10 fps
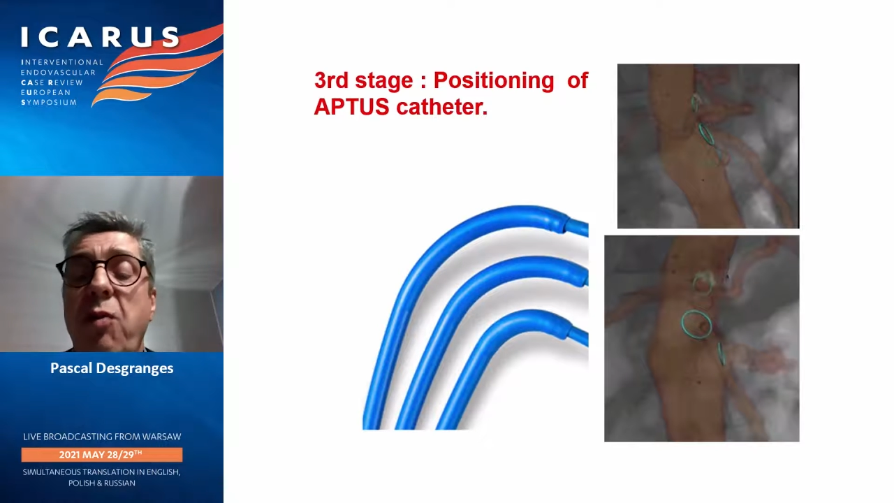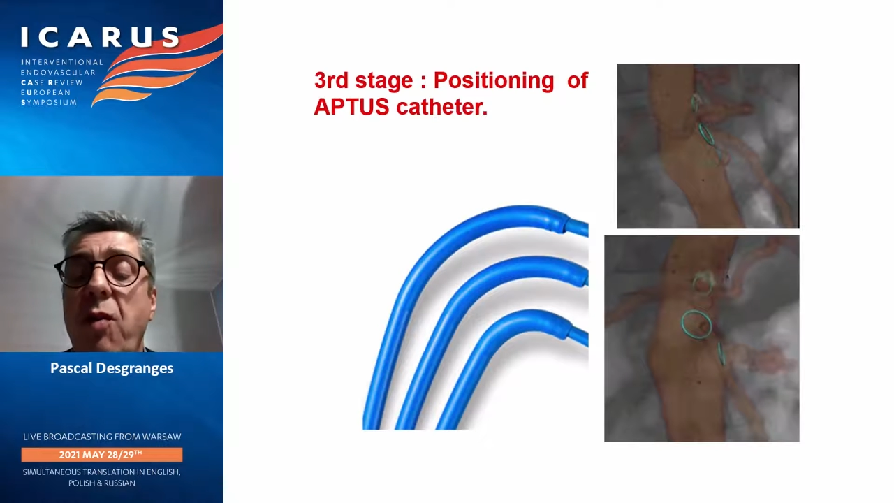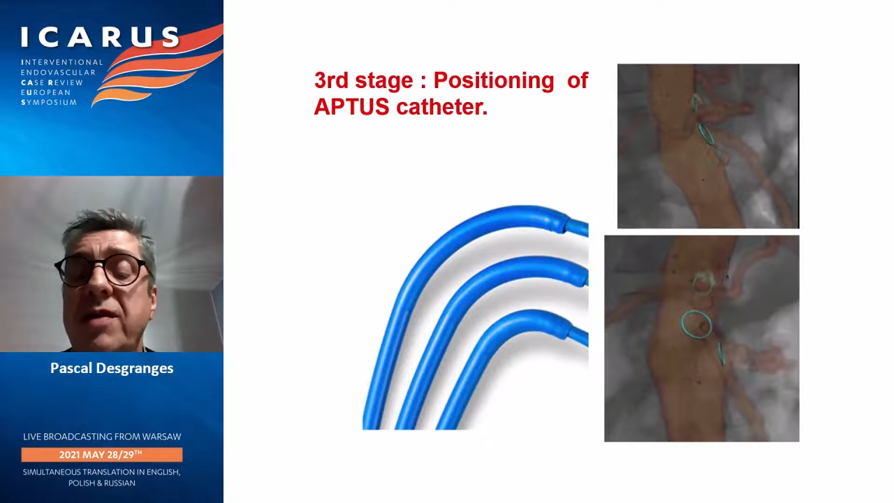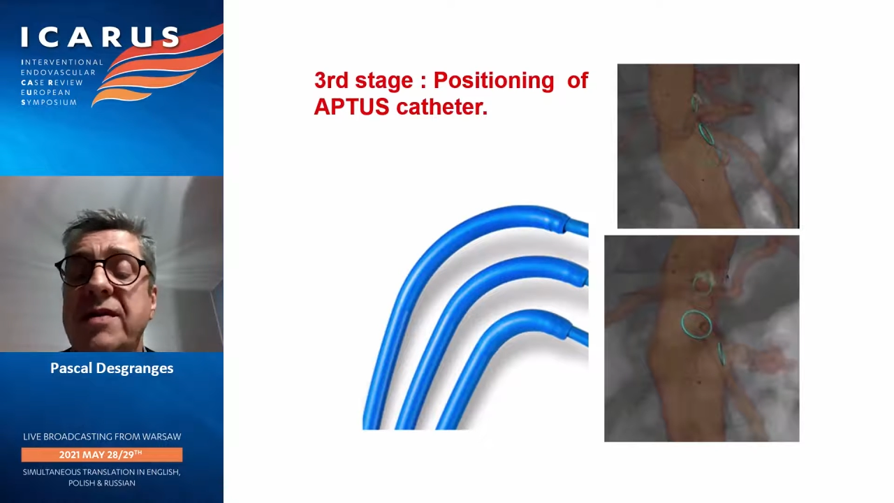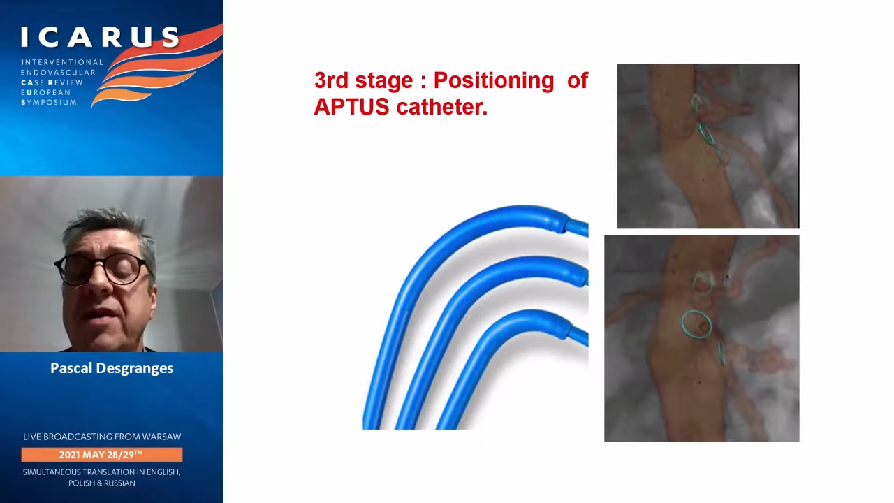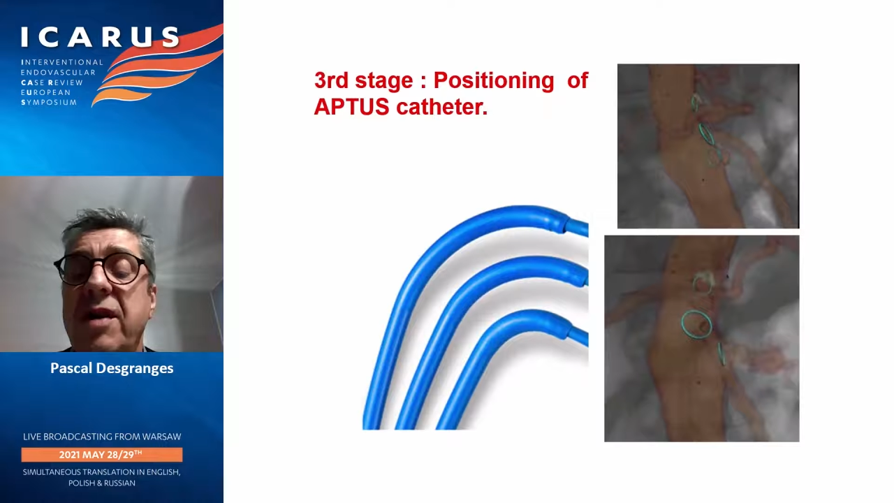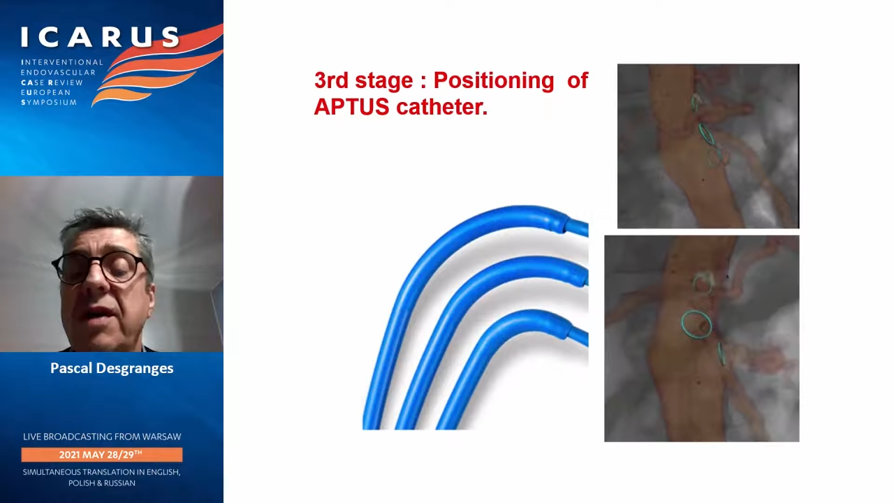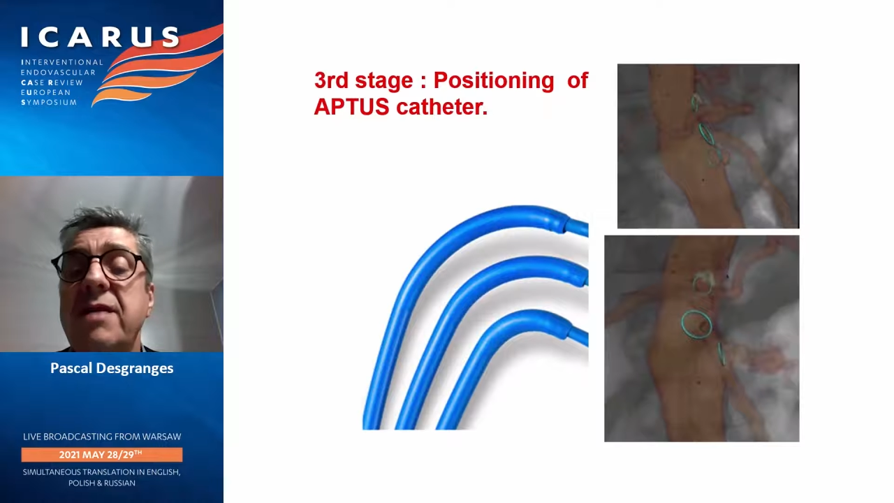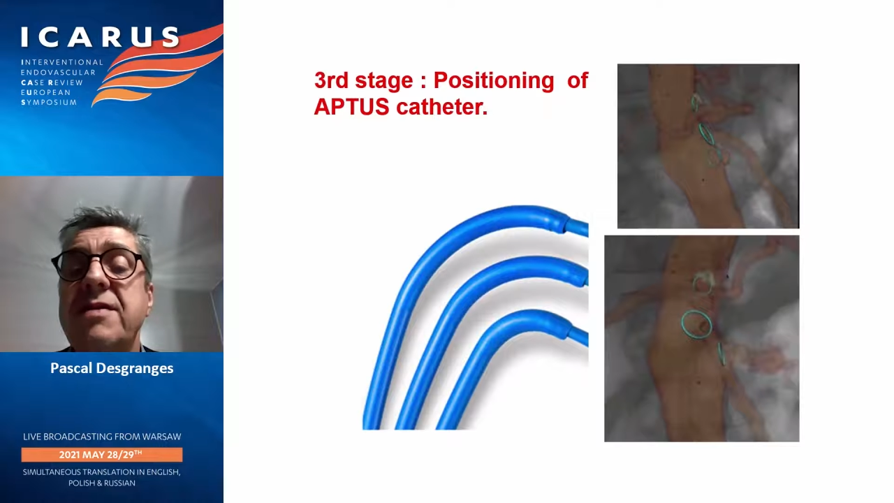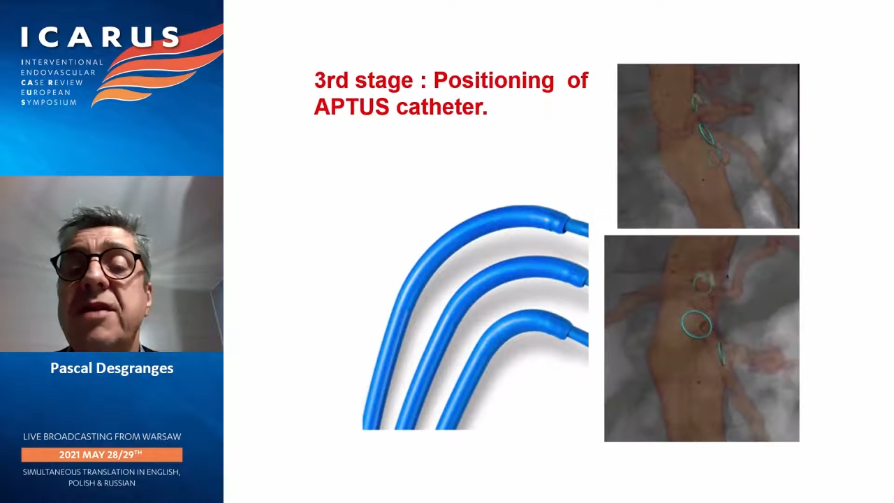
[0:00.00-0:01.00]
was
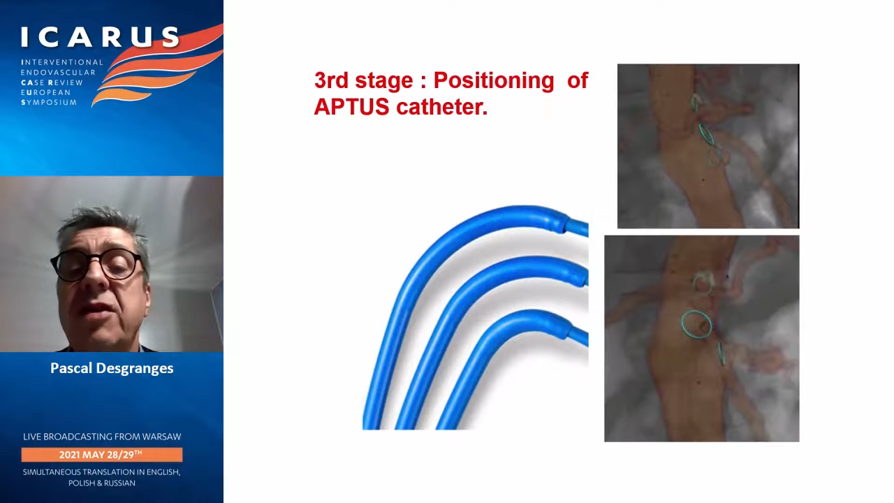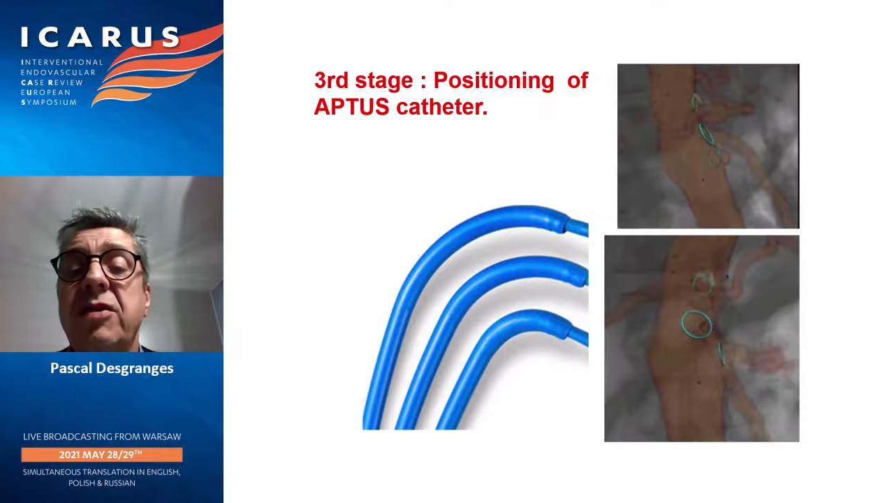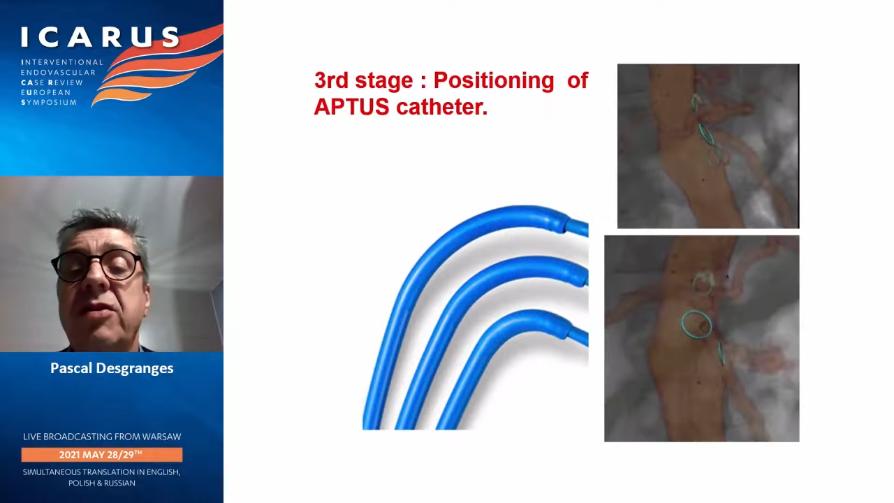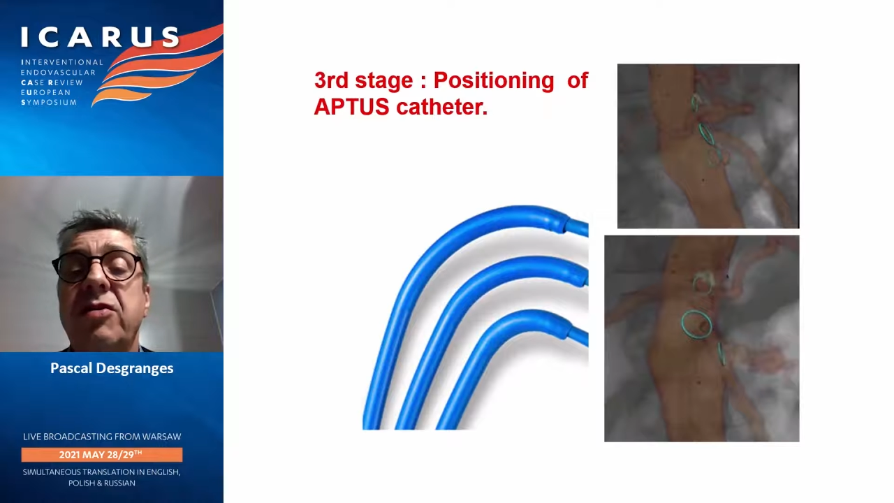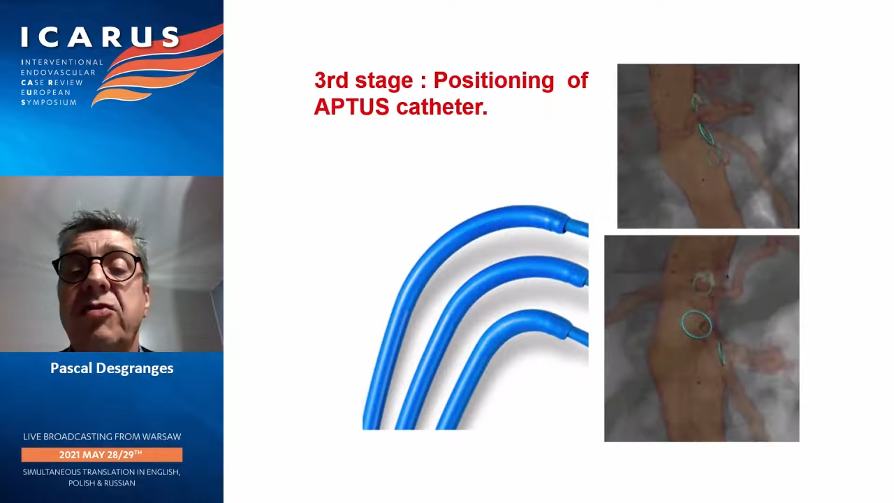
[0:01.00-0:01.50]
inserted